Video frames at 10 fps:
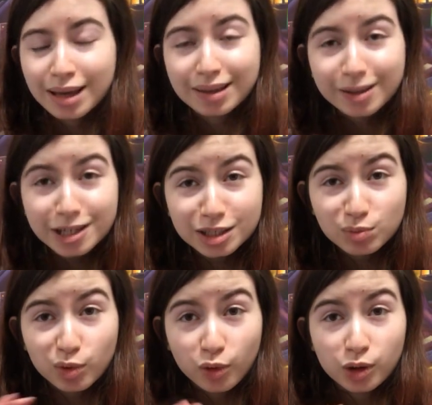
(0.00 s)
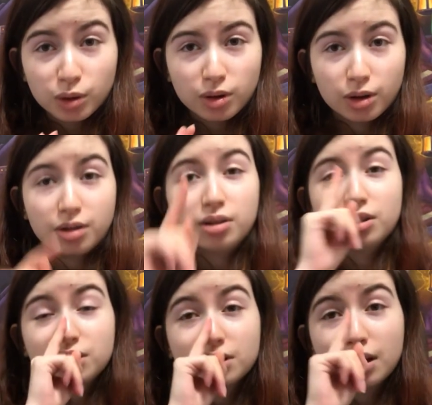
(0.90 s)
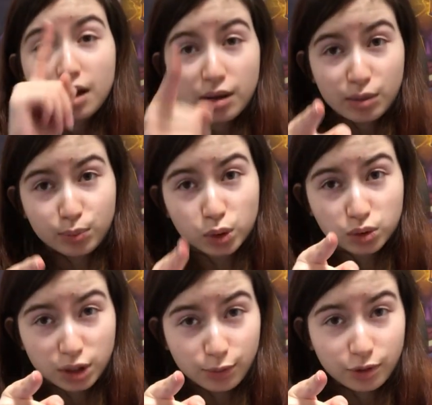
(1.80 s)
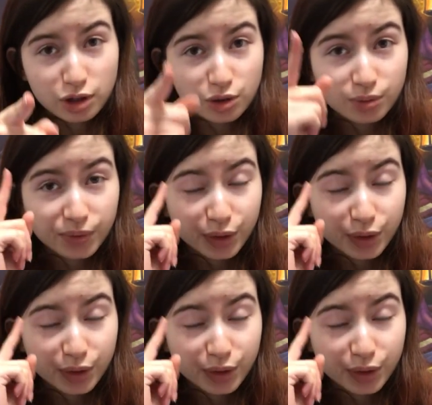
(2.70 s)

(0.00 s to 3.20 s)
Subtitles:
At least before you, this is a pro tip for you.